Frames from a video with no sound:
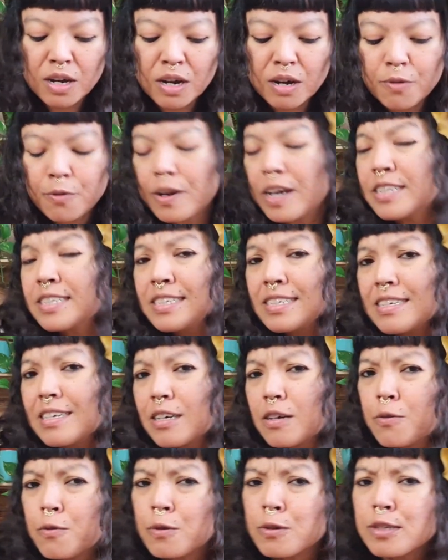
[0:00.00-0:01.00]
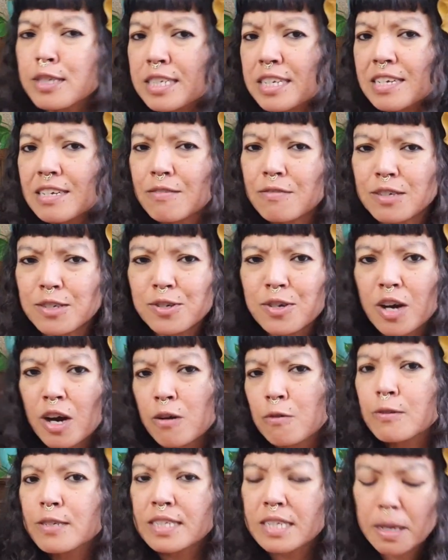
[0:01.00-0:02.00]
rustic, what you call
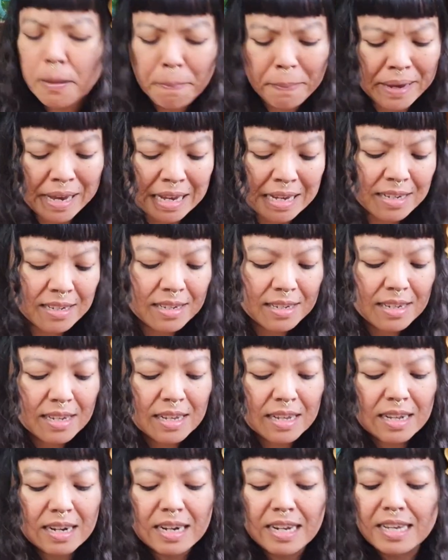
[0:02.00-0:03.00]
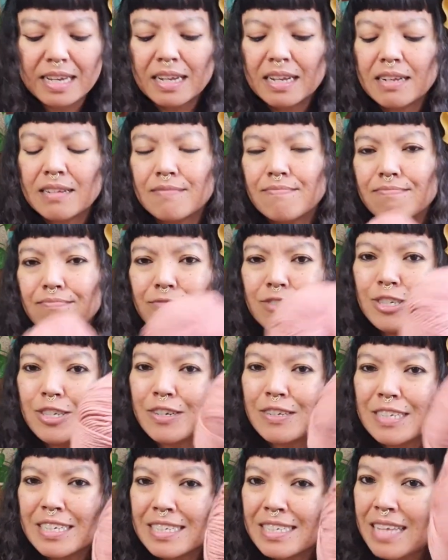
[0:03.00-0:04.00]
rustic pink, like
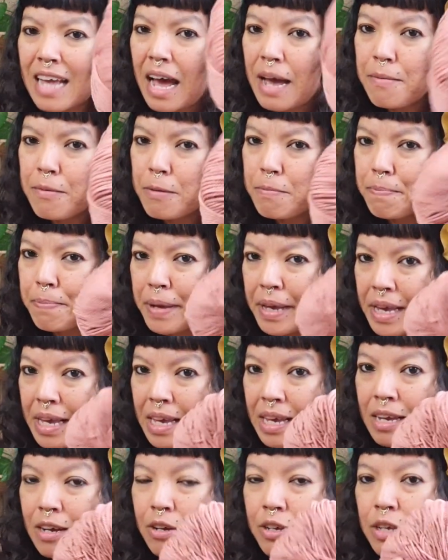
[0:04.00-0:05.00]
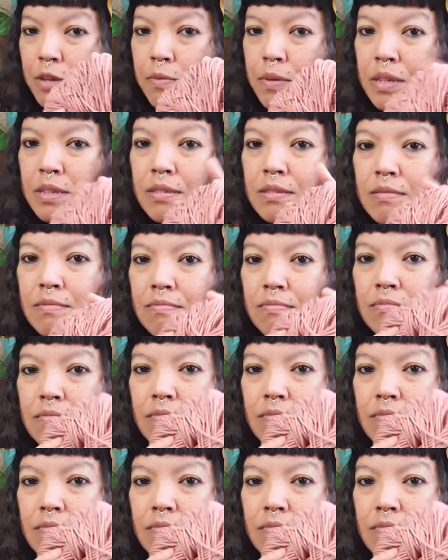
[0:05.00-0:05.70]
this type of pink, or even